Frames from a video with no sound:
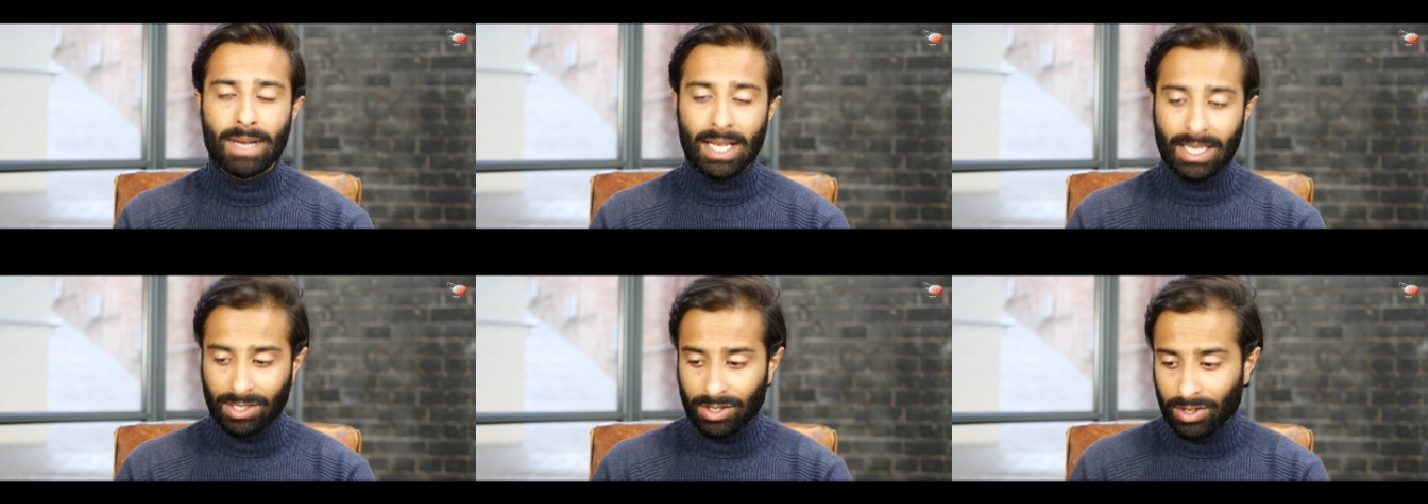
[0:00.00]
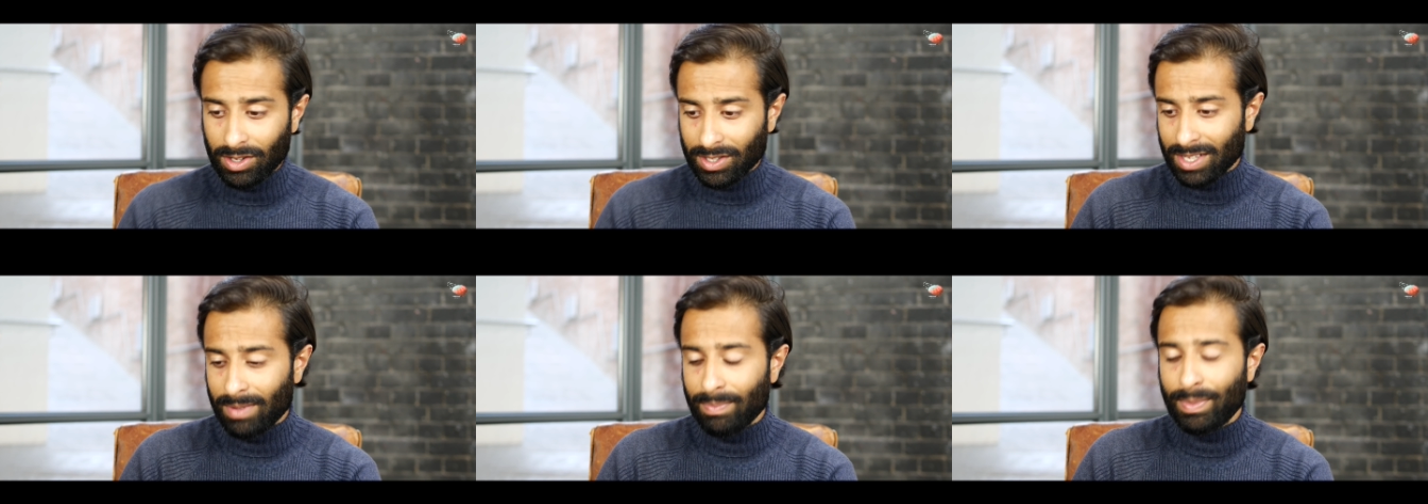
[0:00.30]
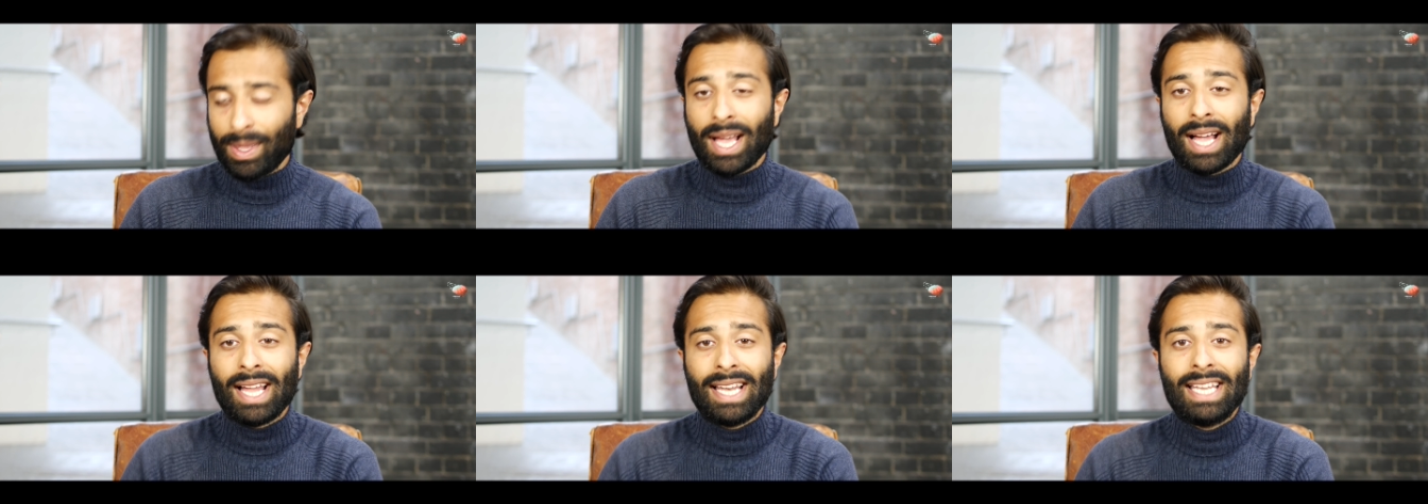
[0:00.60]
it's not
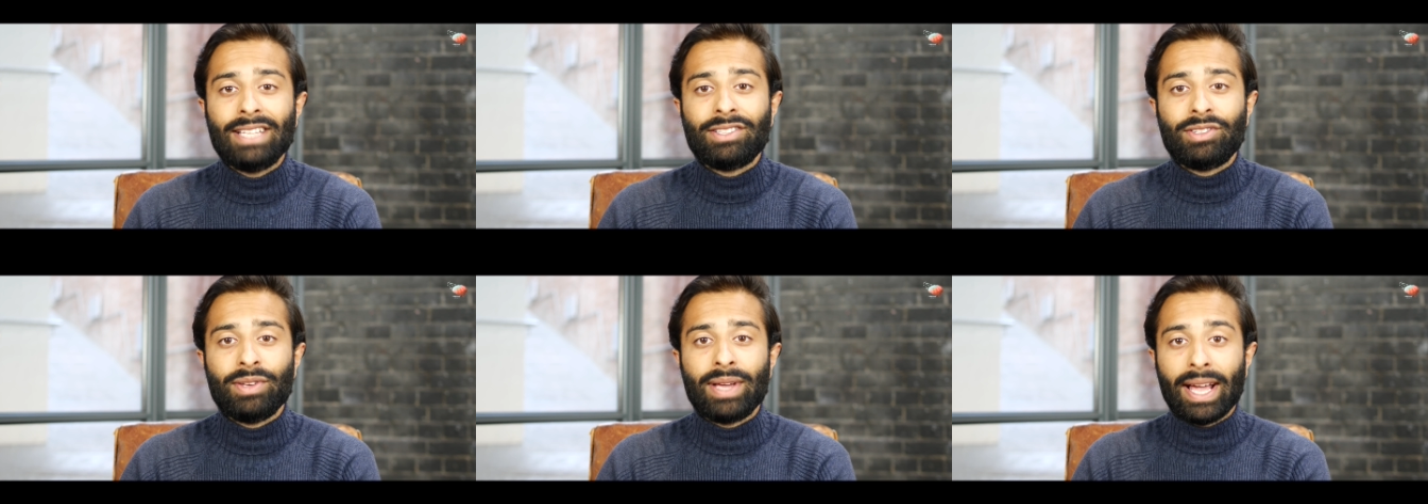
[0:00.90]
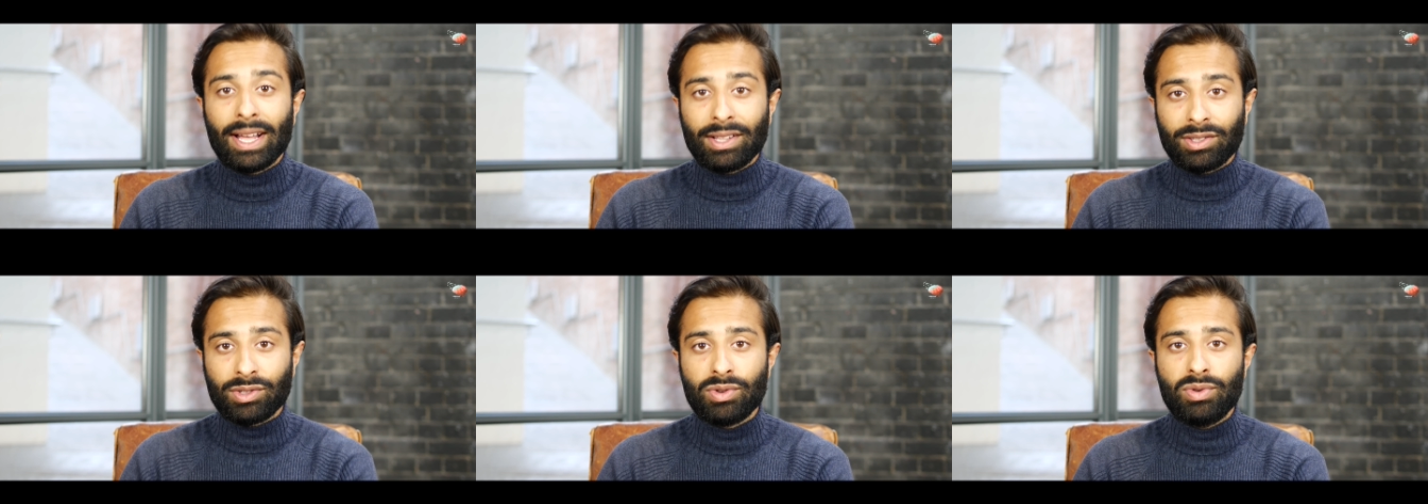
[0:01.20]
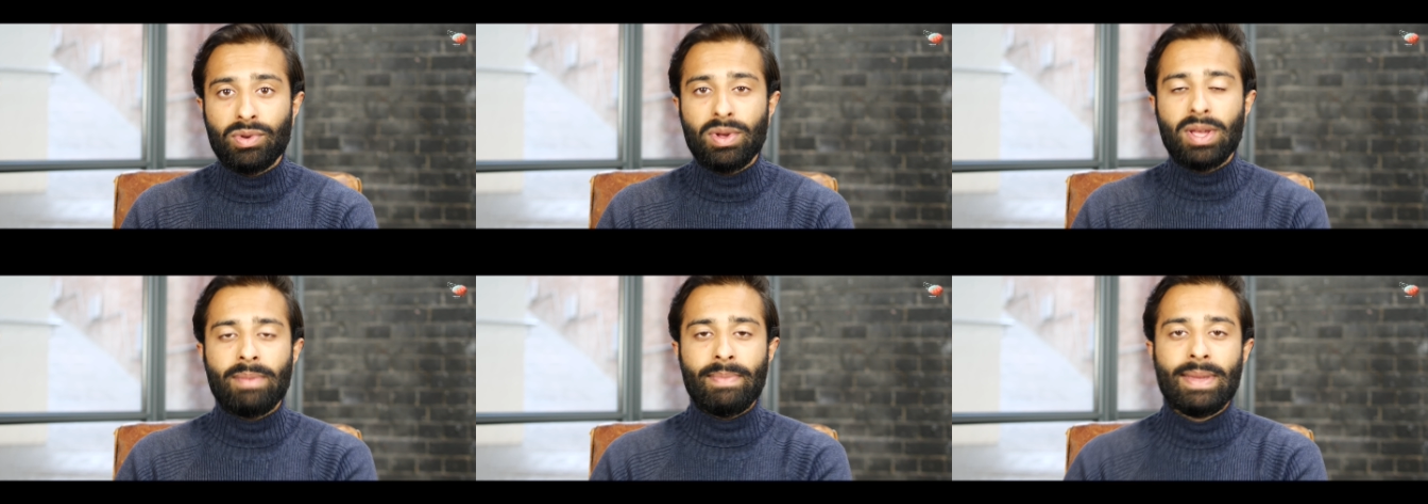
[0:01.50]
something I need to get
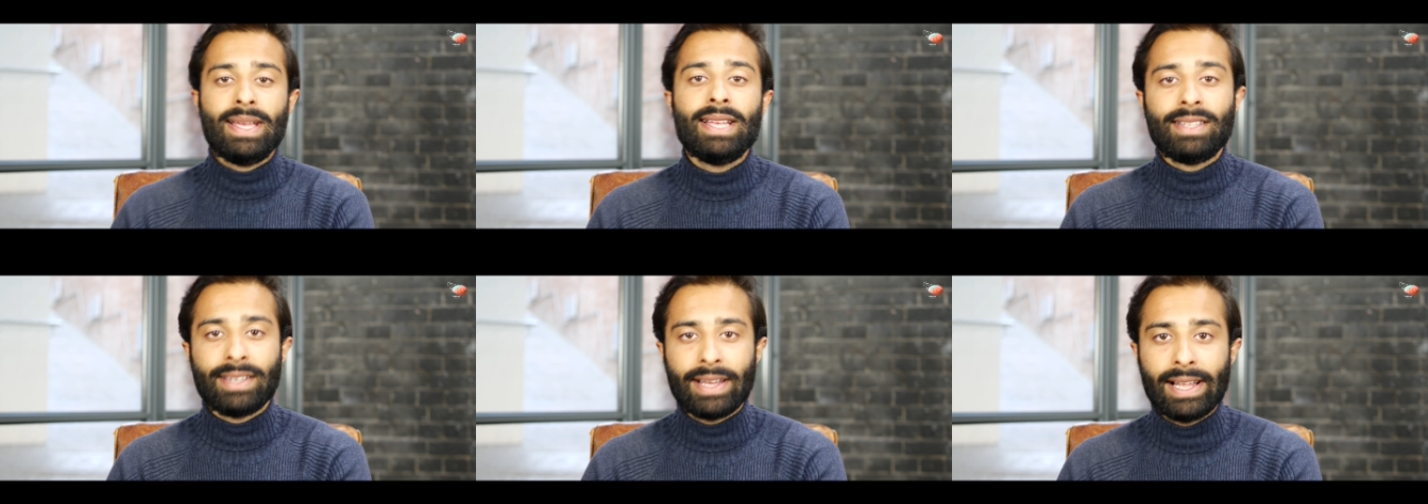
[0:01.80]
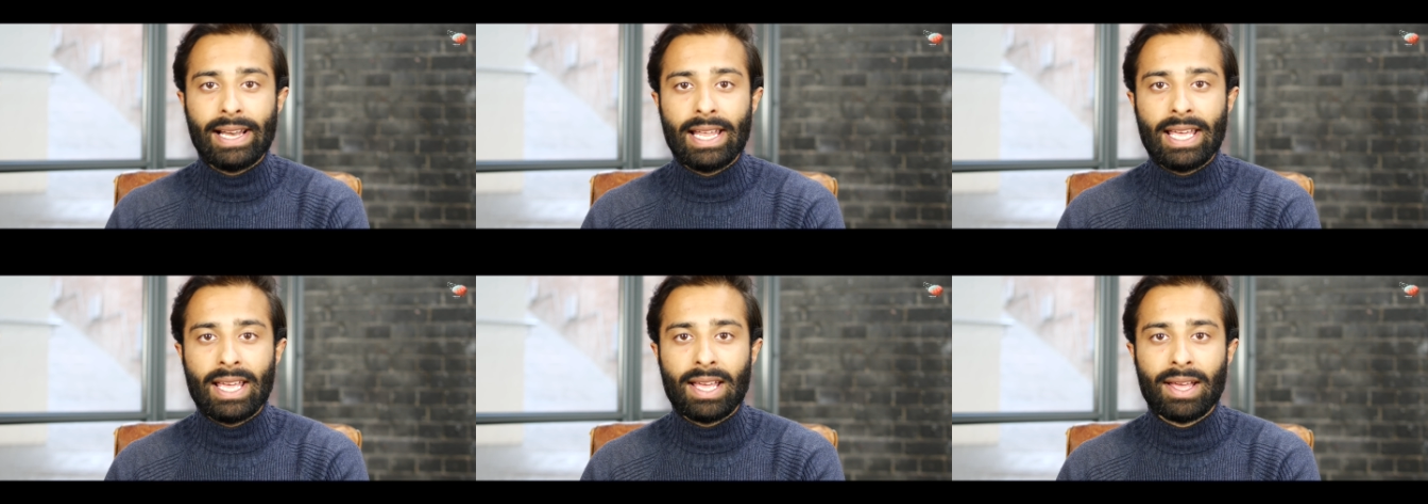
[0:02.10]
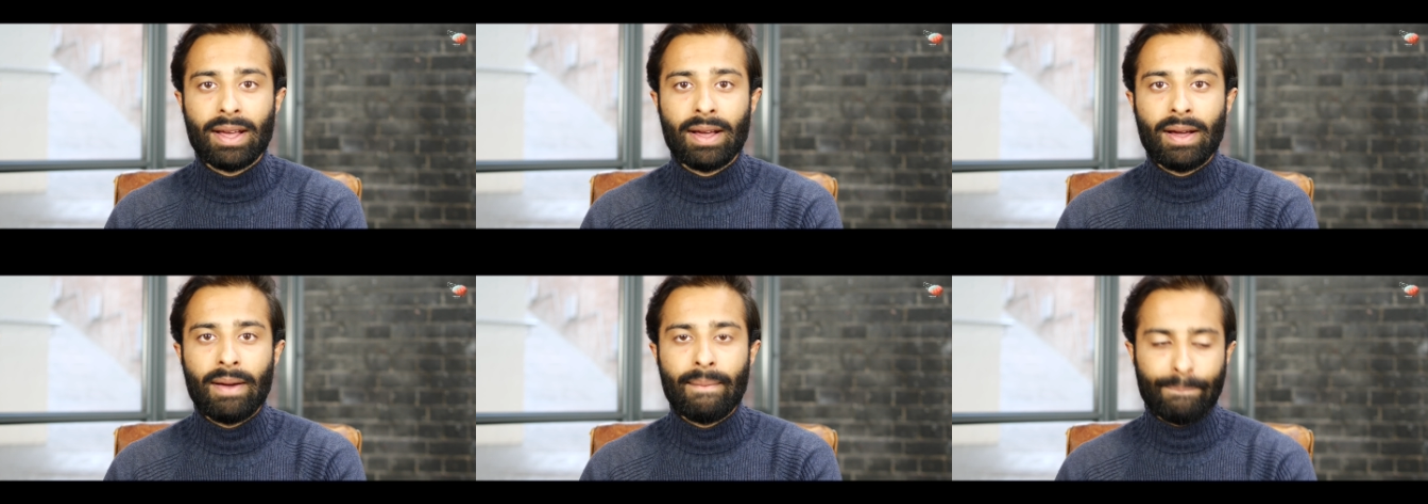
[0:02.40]
to
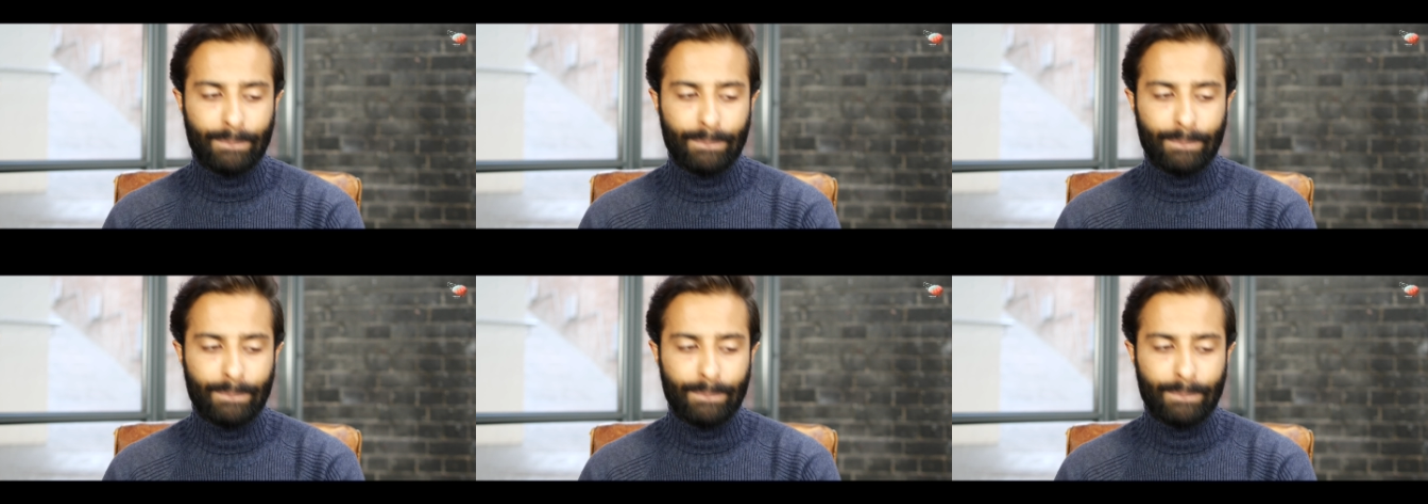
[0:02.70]
immediately,